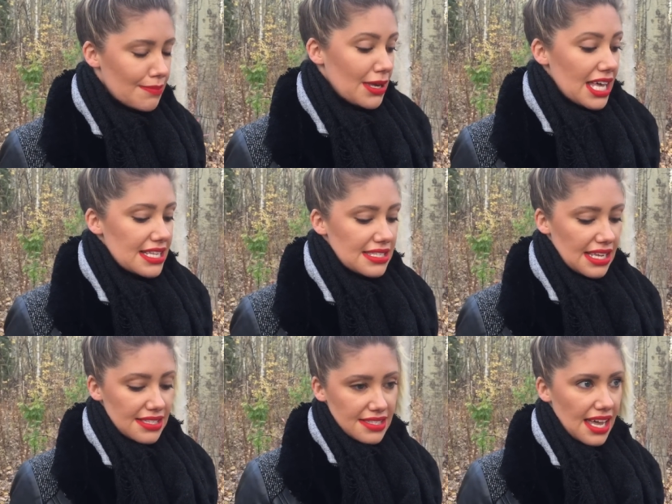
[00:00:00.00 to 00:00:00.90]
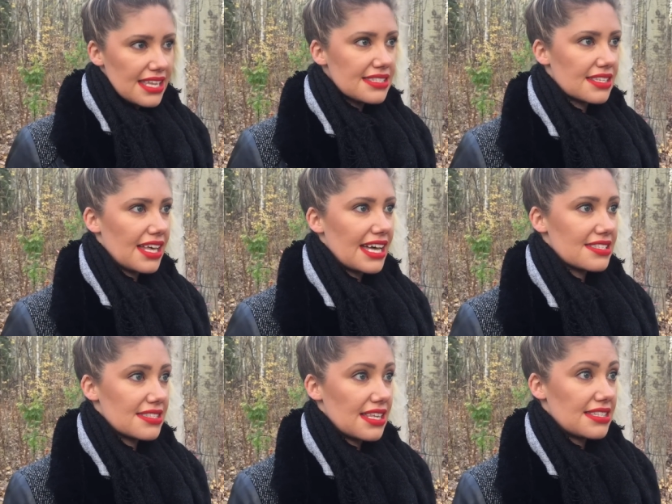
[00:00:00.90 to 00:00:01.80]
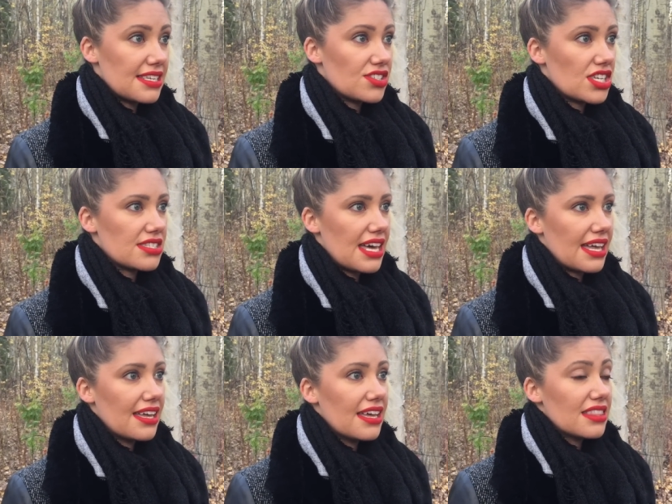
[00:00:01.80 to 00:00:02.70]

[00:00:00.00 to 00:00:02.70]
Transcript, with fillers: Because in science class, they teach us that